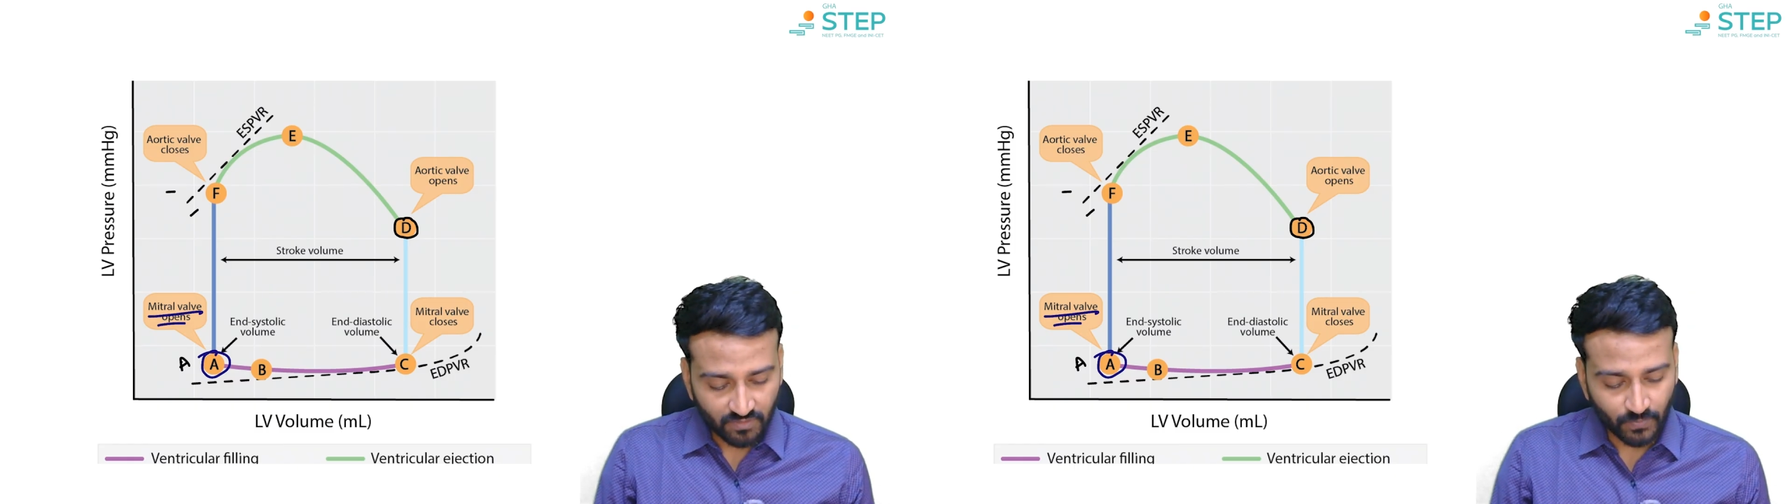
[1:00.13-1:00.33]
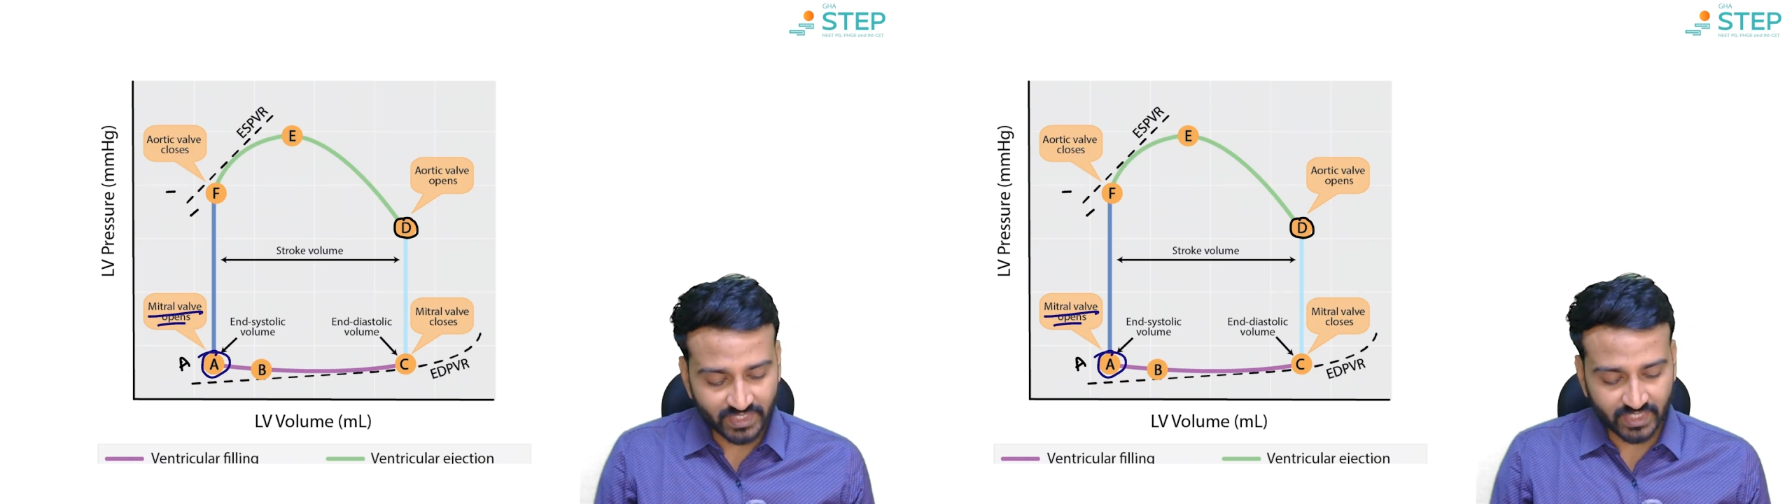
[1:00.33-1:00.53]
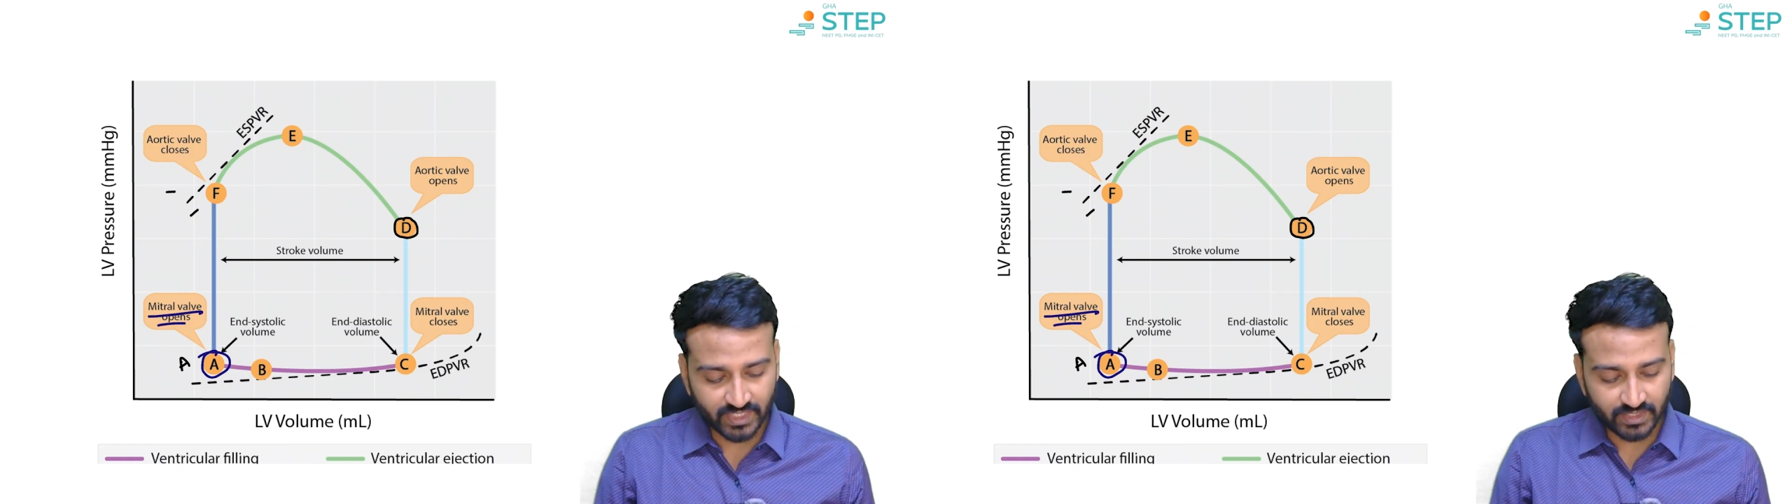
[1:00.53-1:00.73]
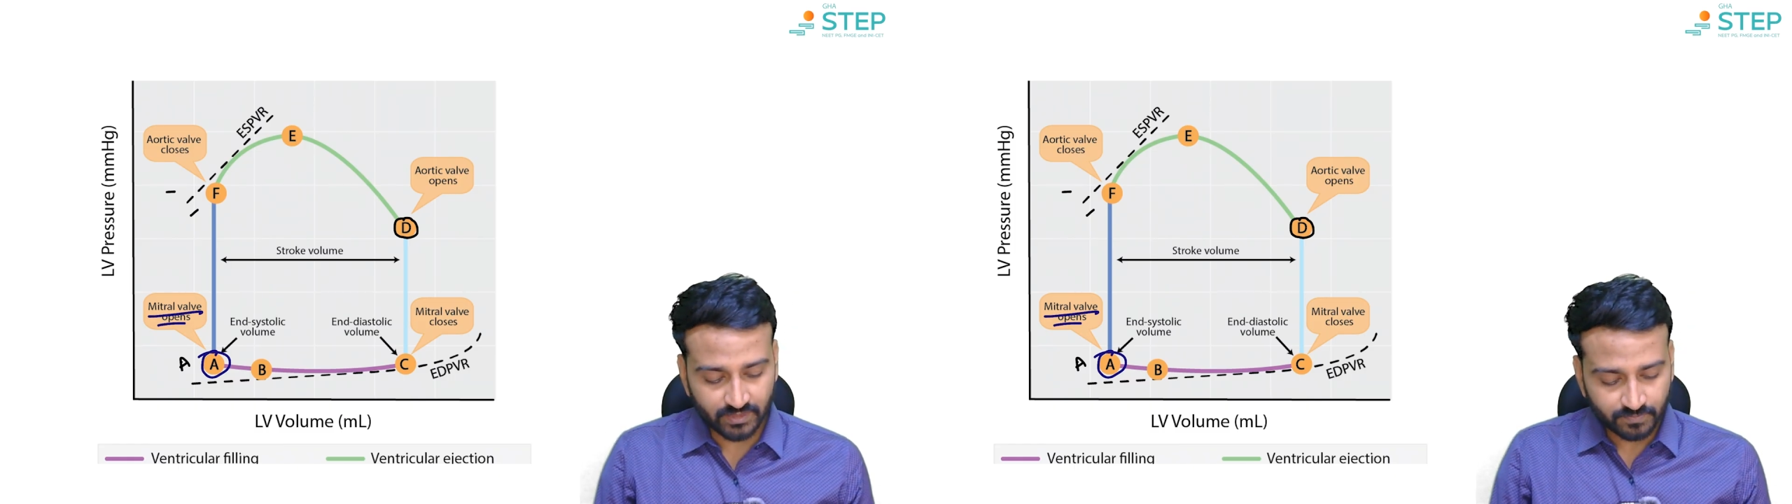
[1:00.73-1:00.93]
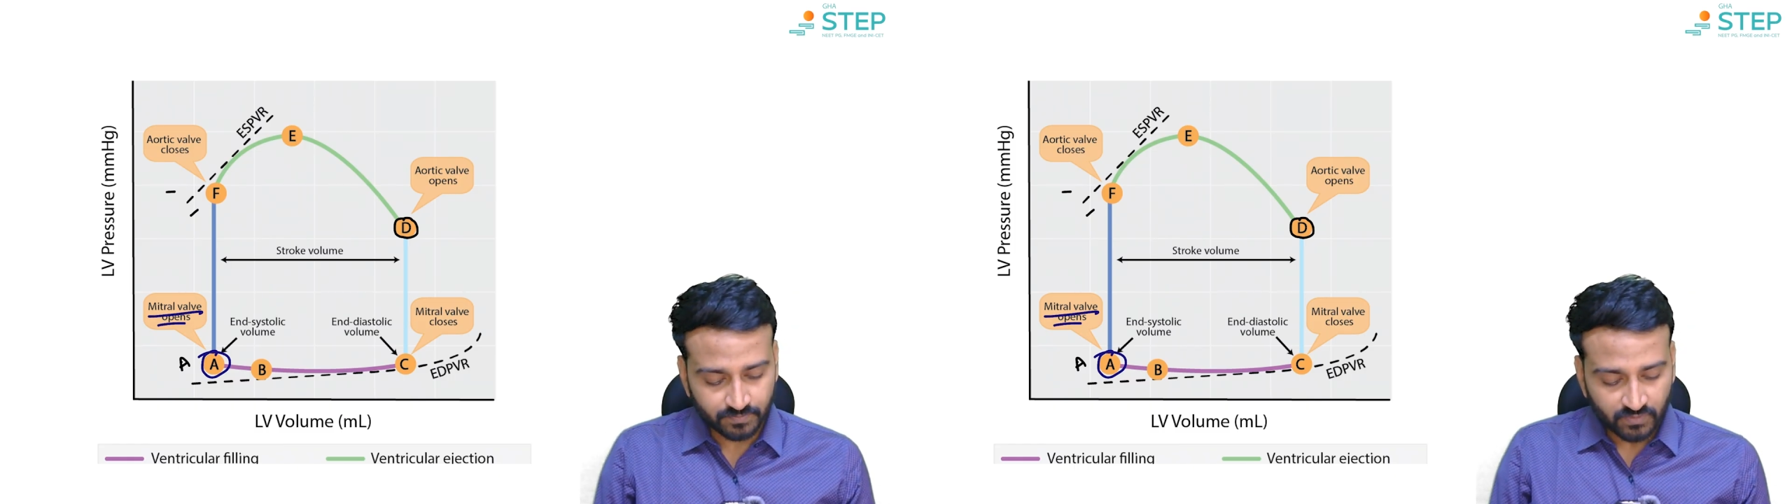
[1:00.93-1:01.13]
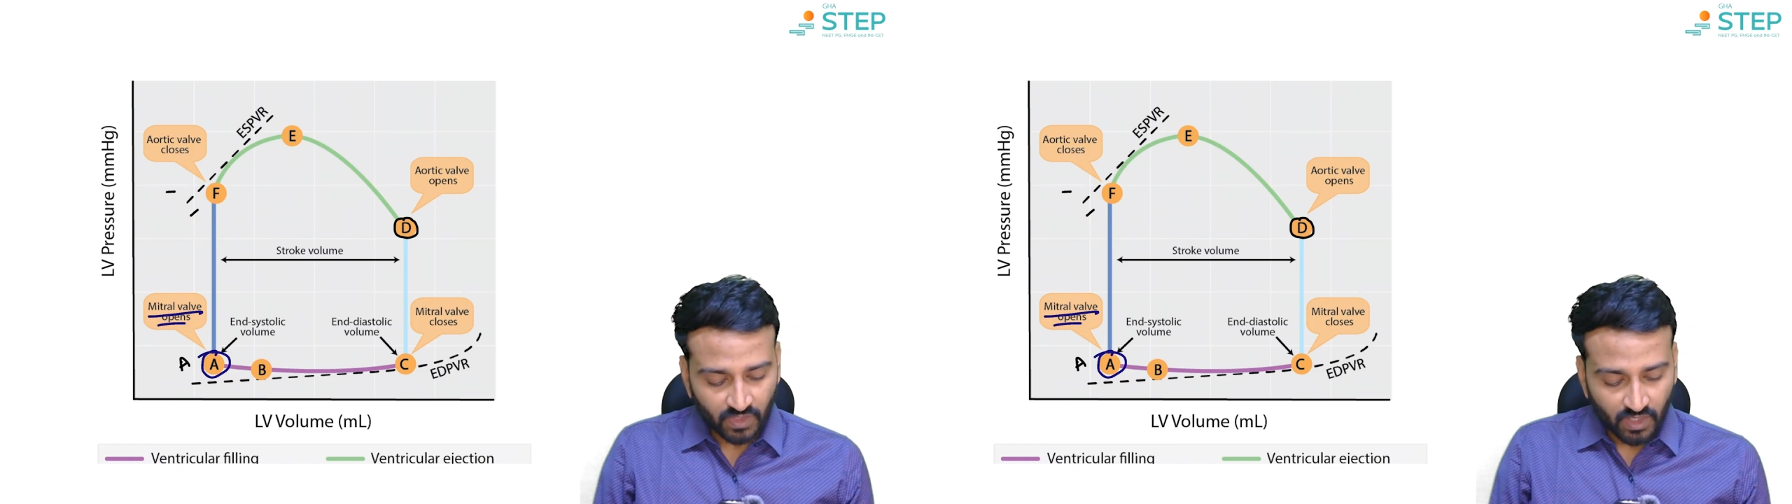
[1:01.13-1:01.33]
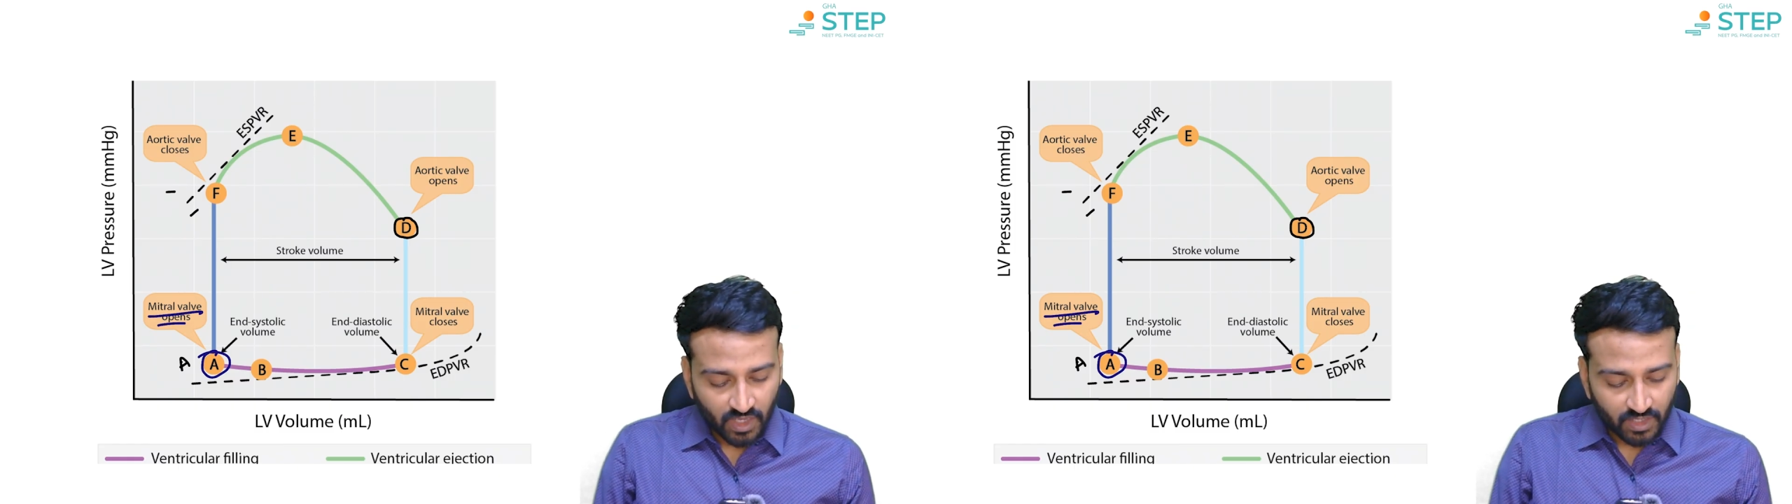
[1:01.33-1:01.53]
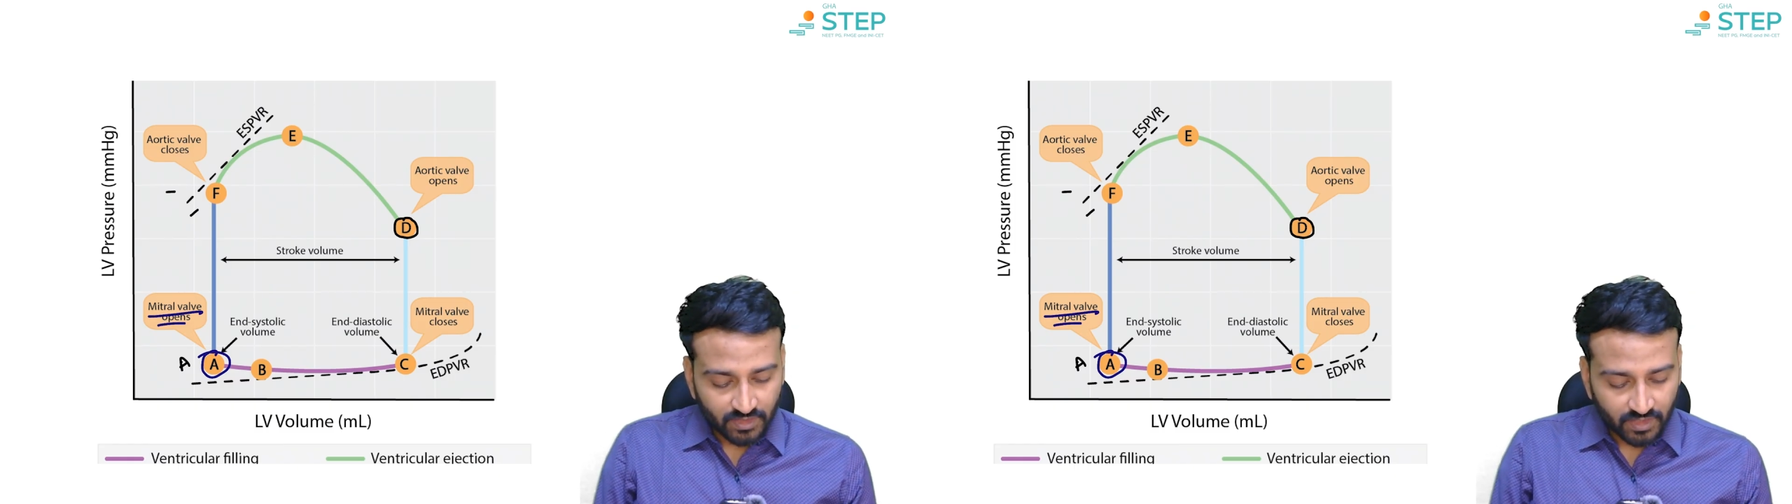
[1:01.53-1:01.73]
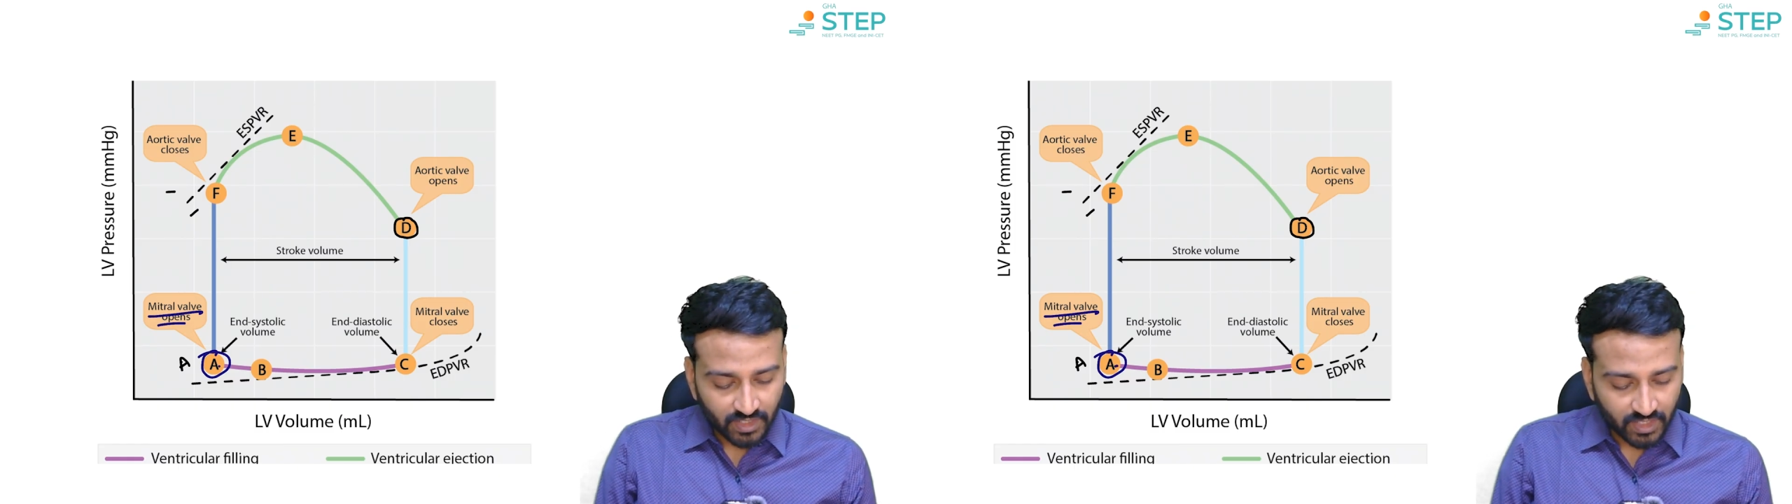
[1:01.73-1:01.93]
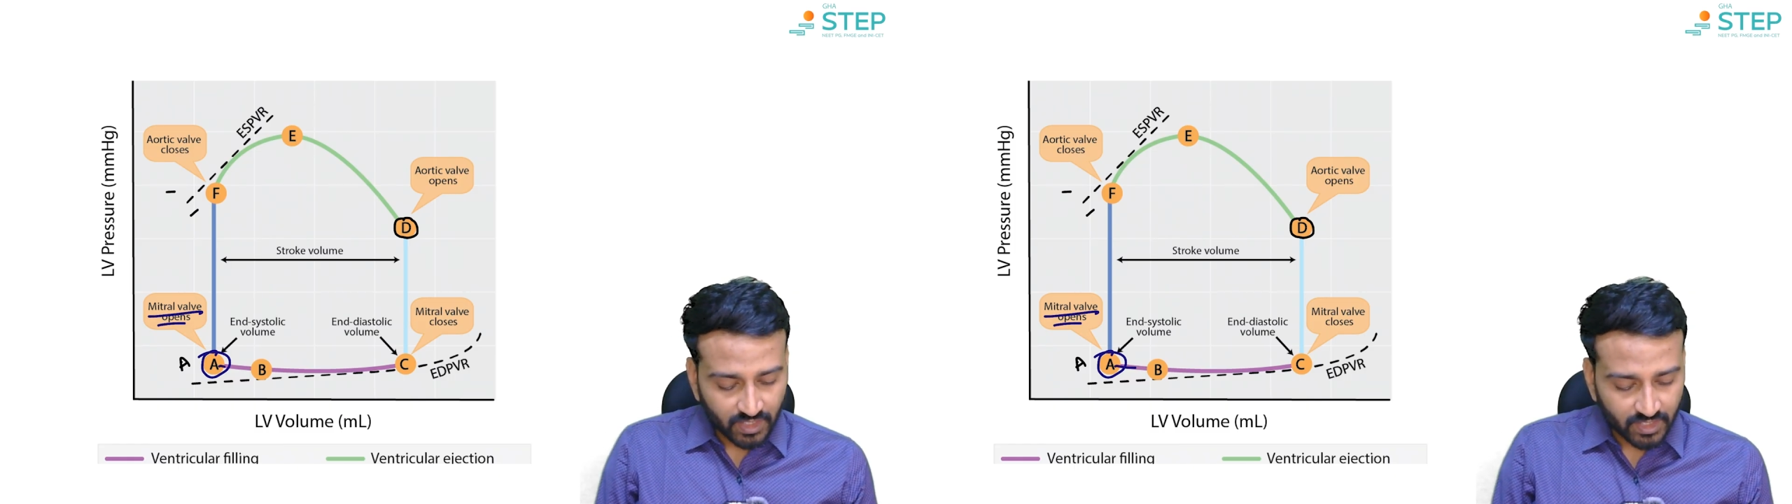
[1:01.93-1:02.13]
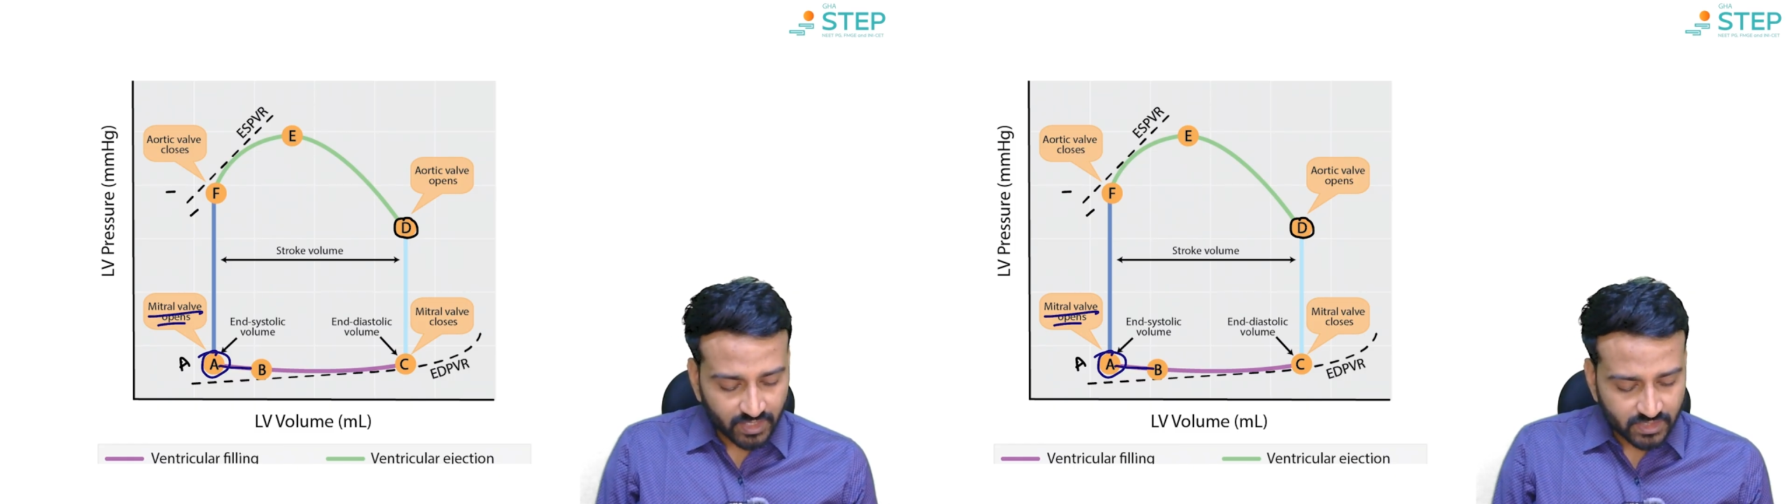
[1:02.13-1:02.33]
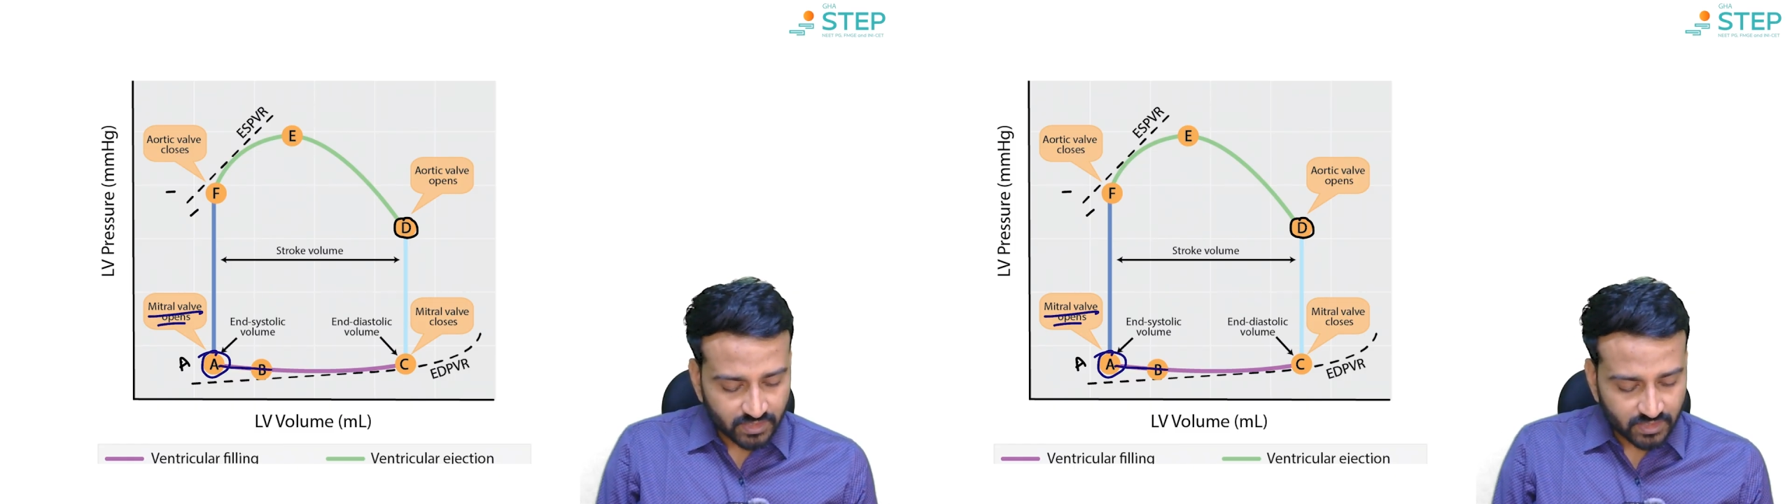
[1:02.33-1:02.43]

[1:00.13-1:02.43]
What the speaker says: ventricle. It